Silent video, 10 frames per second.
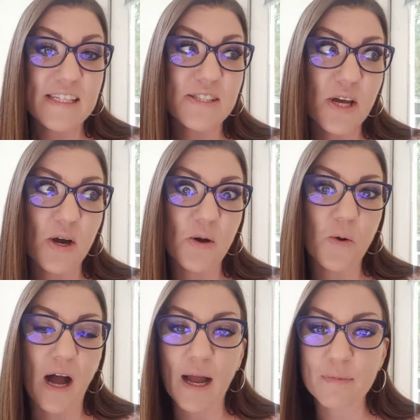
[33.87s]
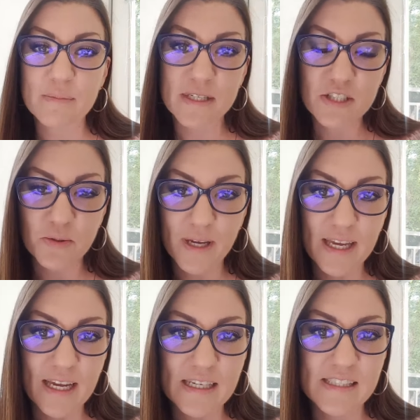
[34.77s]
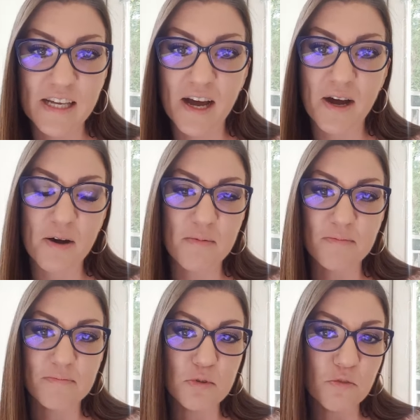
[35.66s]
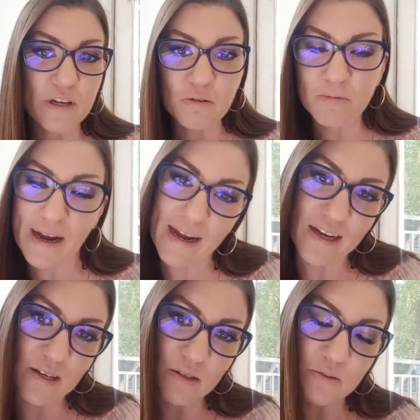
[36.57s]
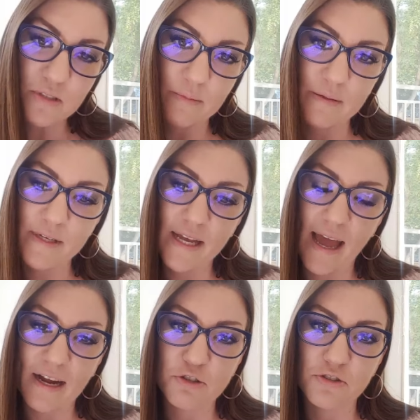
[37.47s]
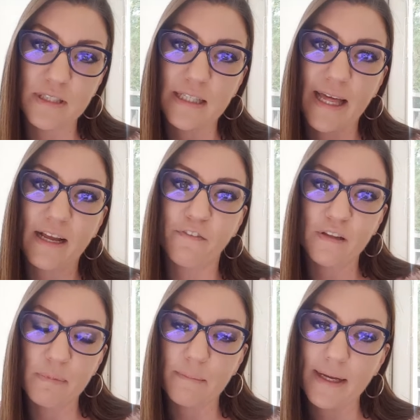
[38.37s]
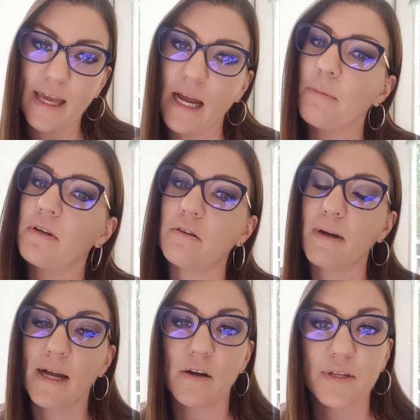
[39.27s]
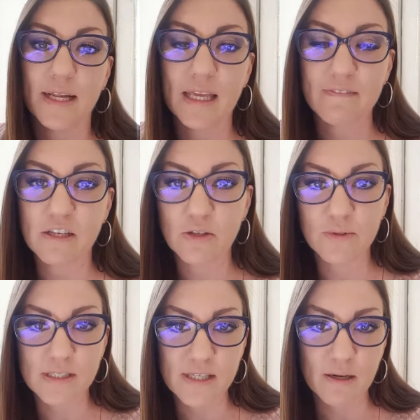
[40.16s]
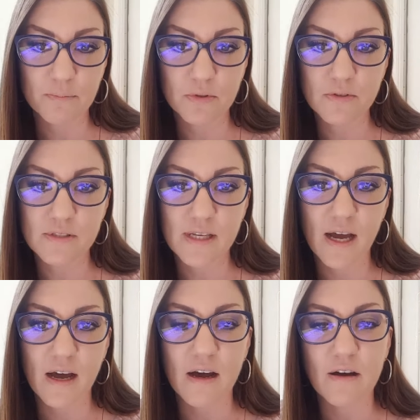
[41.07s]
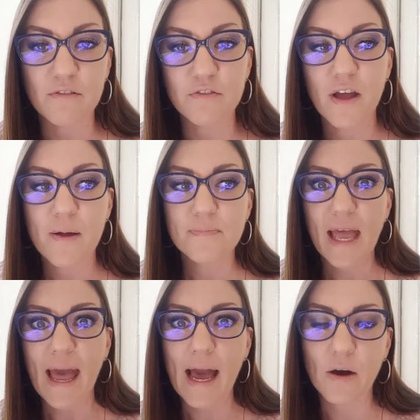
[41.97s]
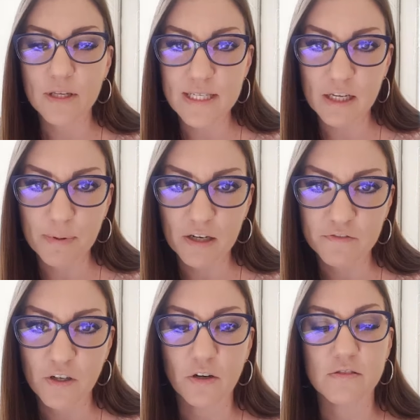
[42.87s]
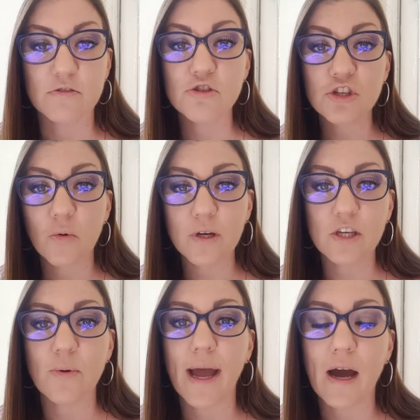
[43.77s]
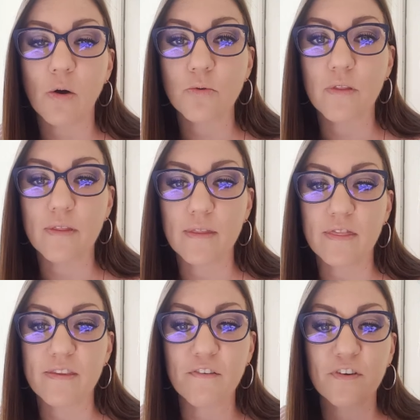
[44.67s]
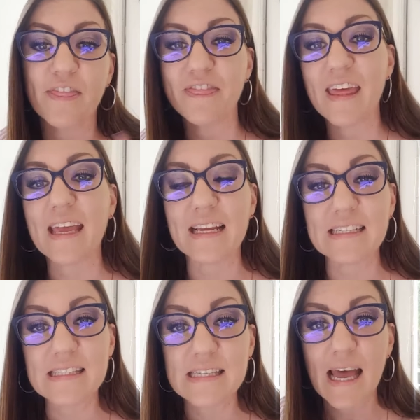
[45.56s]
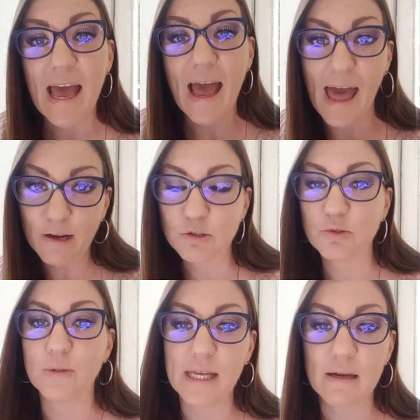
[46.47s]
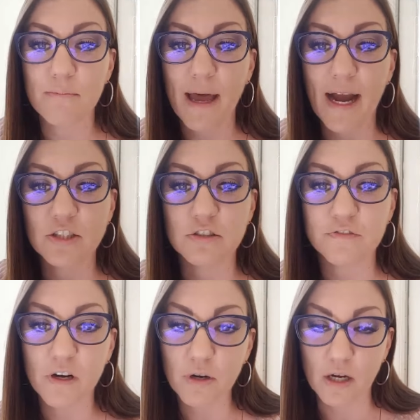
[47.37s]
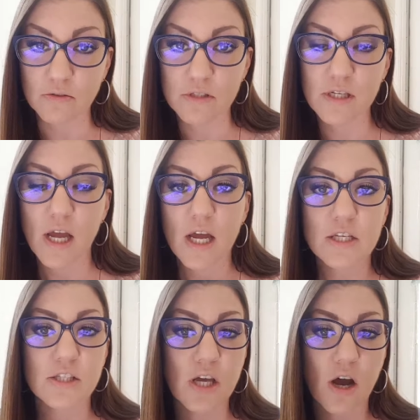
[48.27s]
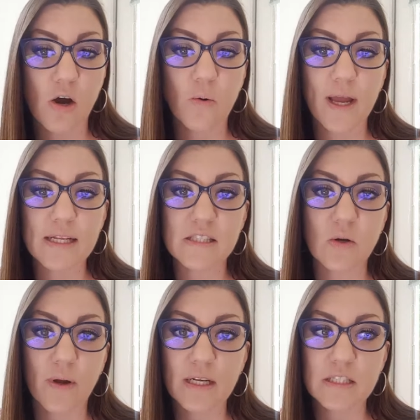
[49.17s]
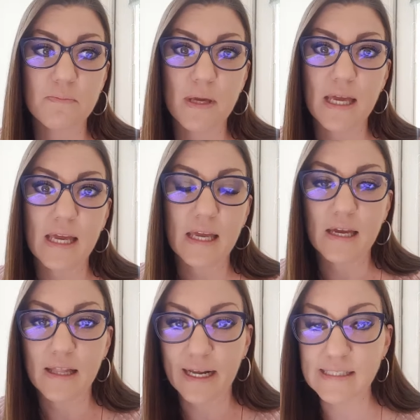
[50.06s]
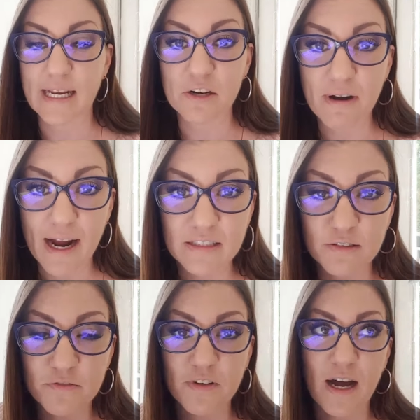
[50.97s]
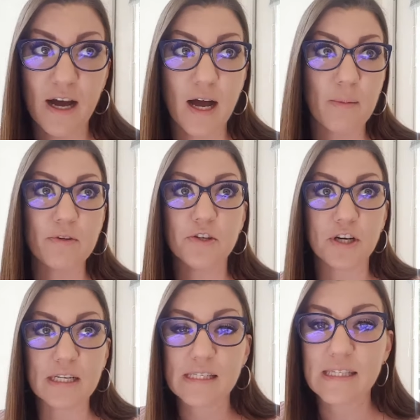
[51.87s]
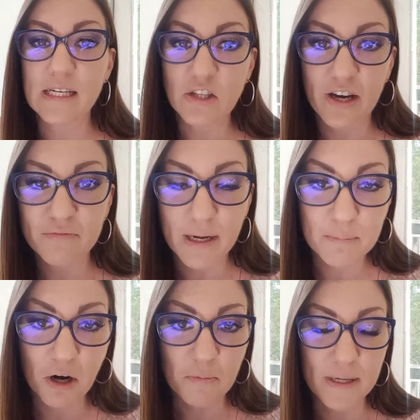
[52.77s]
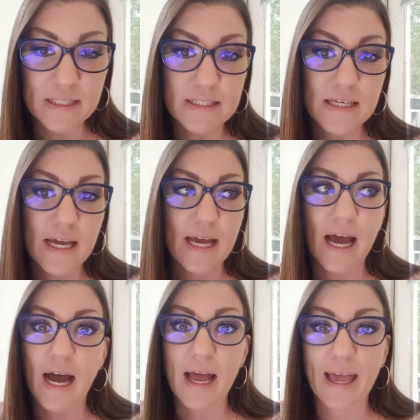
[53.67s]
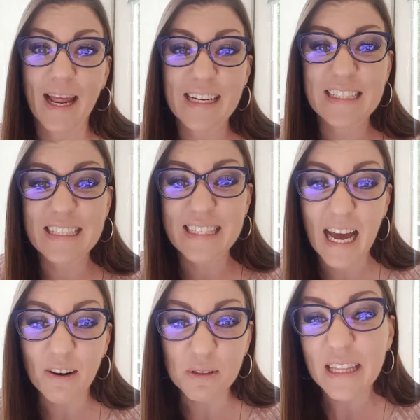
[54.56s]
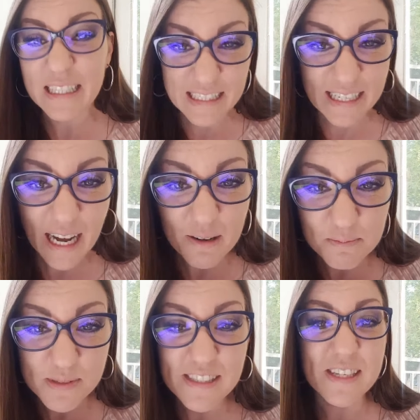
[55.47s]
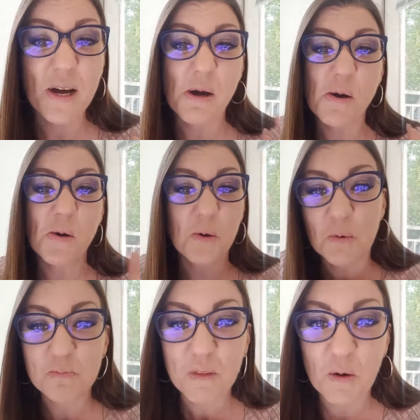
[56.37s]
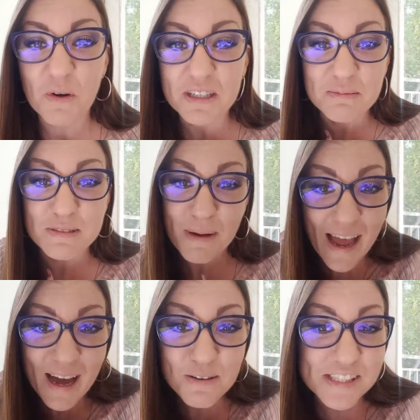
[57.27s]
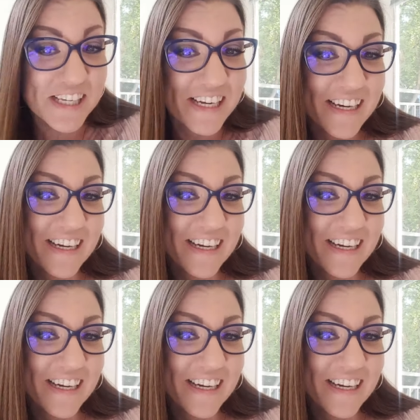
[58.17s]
So I'm going to be doing some moving around. I'm going to be actually like flipping my camera around and giving you examples of how to take better photos and showing you how different things actually impact your photos. So it's going to be, like I said, interactive. You're going to see a lot of my apartment, and I did not really clean up. So welcome to my house.